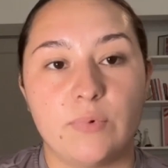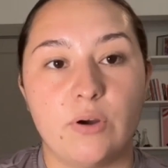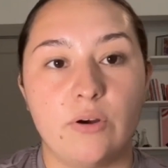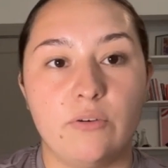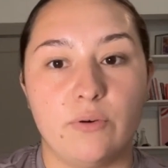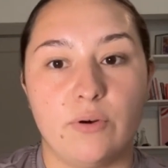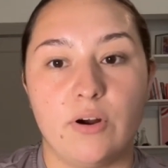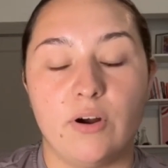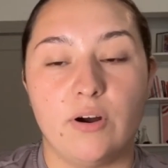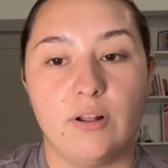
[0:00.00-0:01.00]

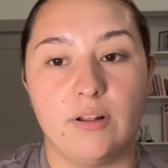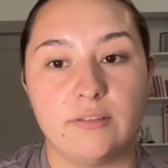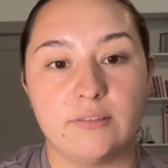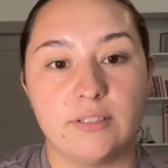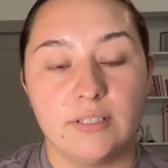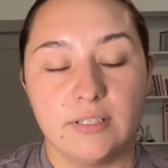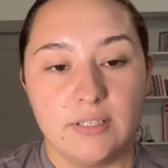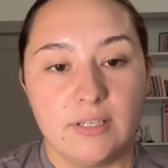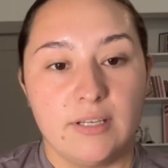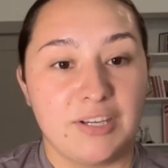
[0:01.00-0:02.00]
overall
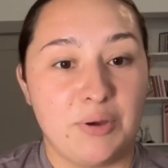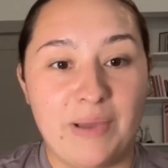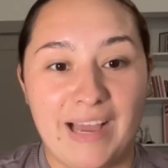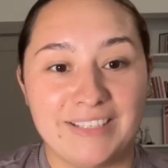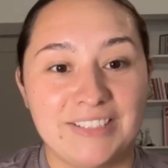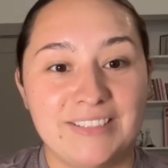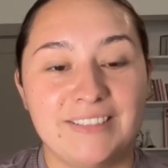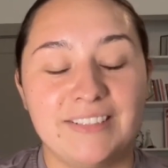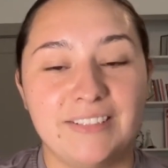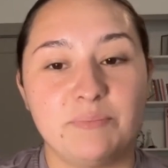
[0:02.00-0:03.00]
compassion
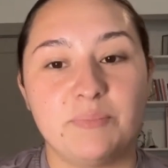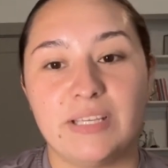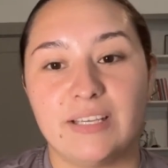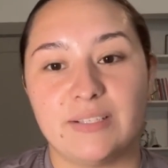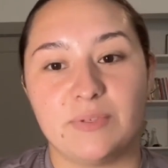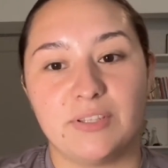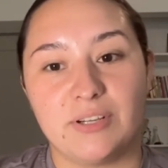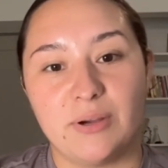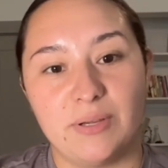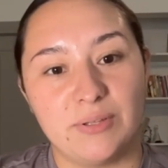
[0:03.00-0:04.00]
because what they're
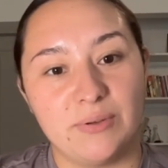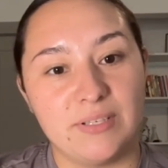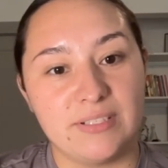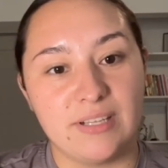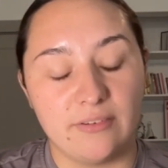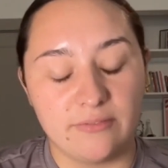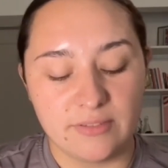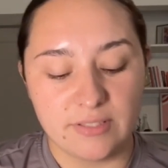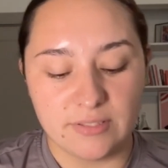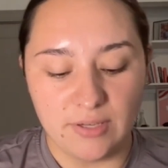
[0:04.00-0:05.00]
going through is
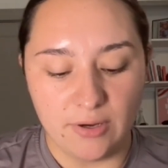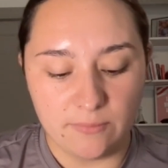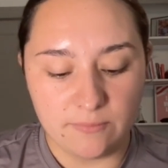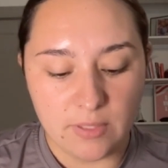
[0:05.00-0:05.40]
tough. So